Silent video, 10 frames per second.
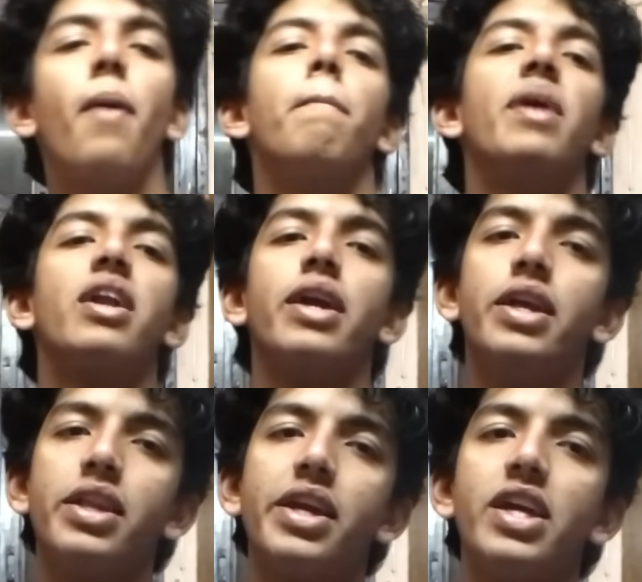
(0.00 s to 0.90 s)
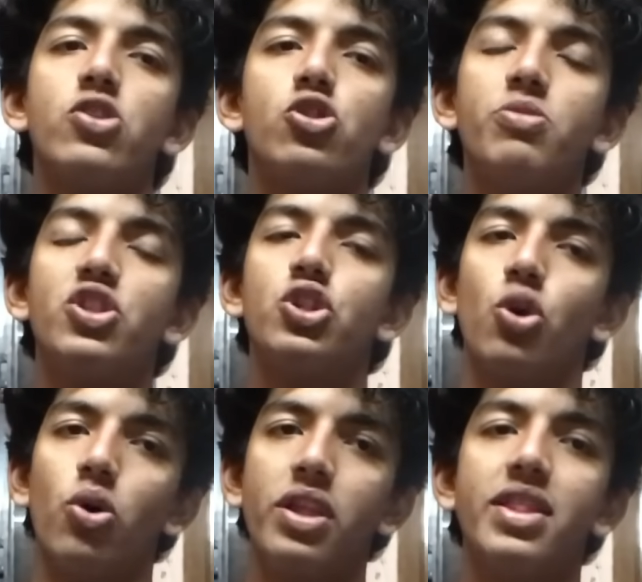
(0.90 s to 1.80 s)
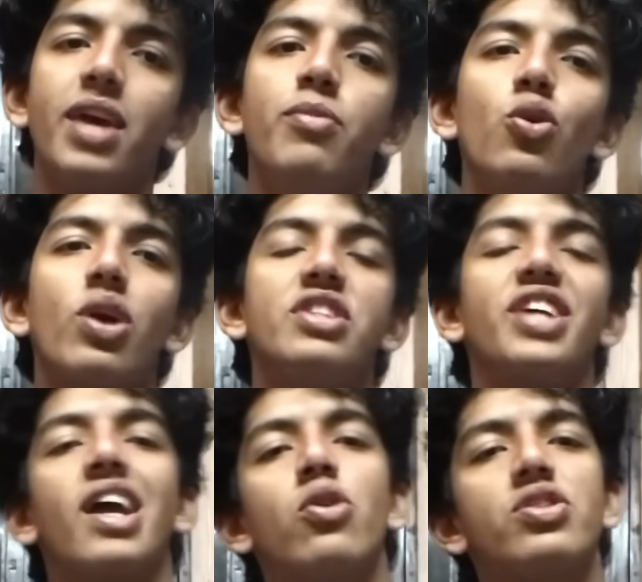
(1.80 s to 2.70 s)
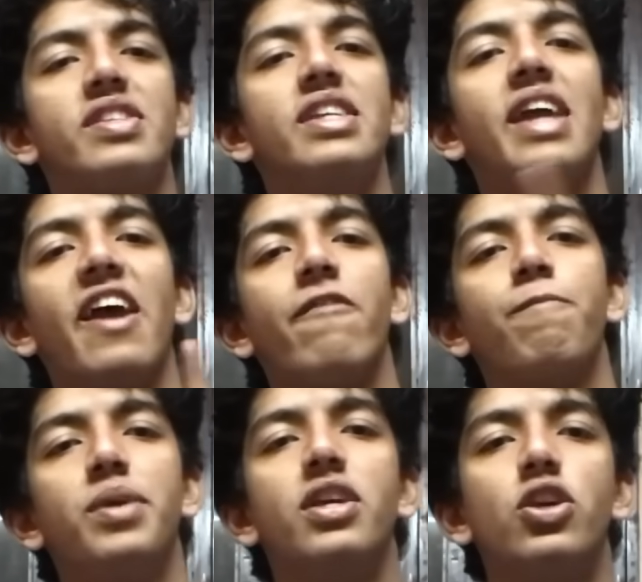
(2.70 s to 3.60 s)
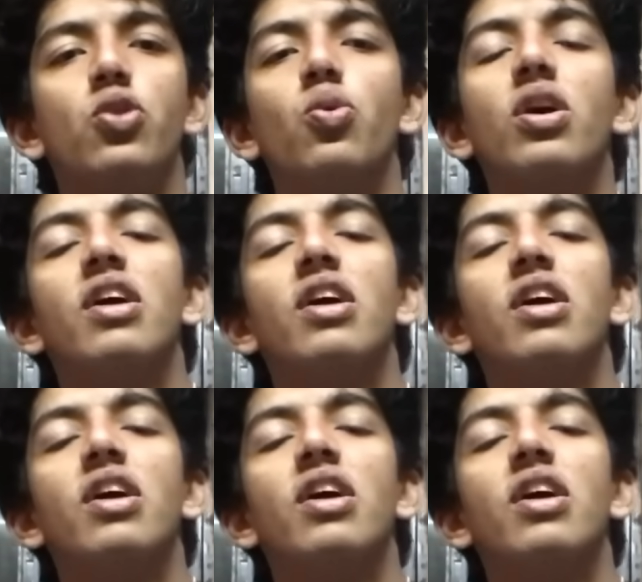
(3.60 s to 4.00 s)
but in case to be sure in them, you can check out CFPQ.